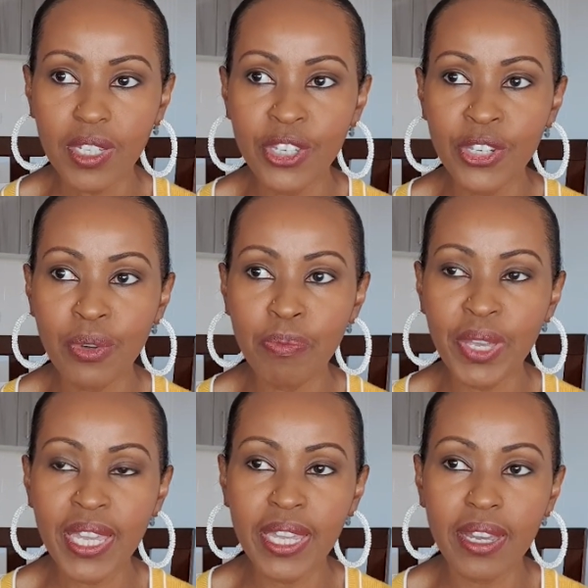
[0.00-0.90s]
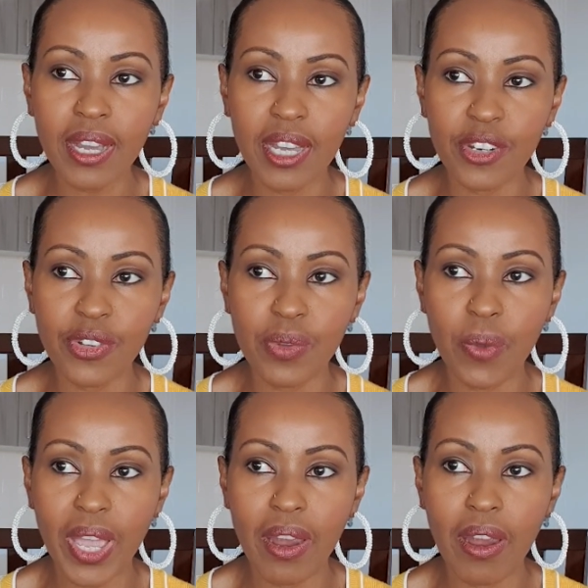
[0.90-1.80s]
you know, being in a country
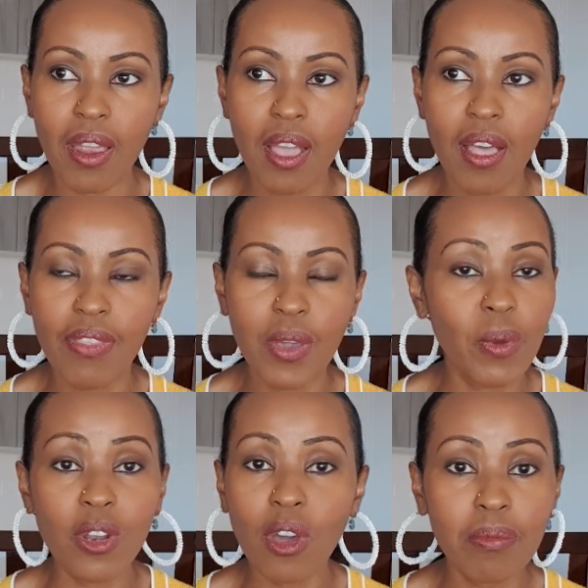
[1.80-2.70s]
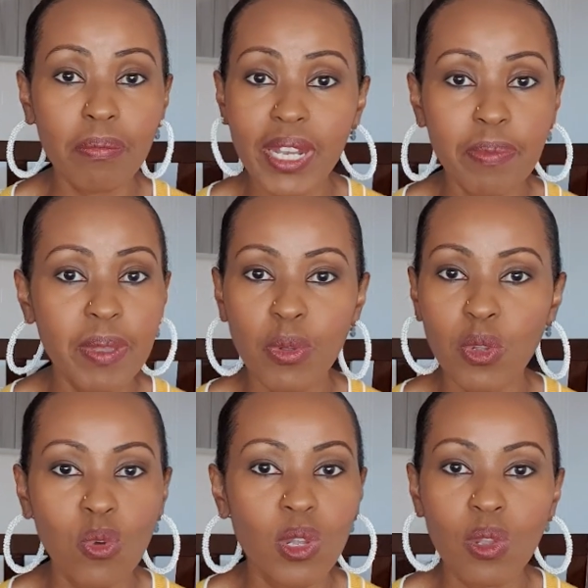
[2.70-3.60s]
where there were not many
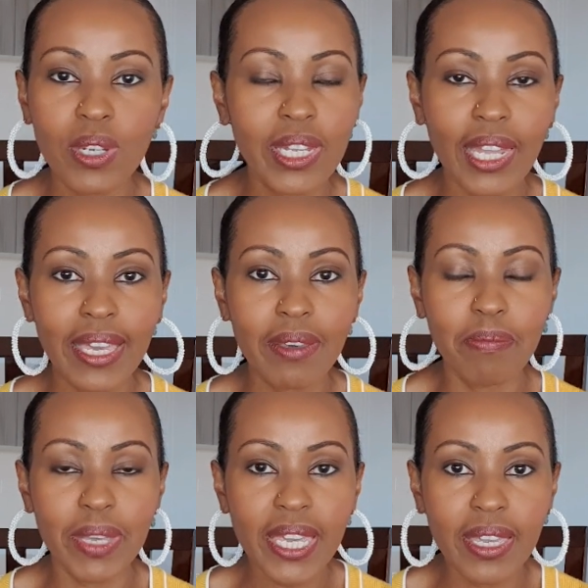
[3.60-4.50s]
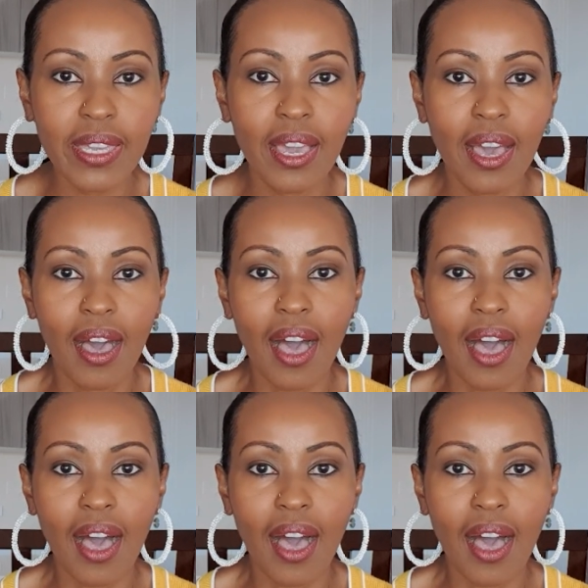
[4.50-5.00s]
people who looked like me.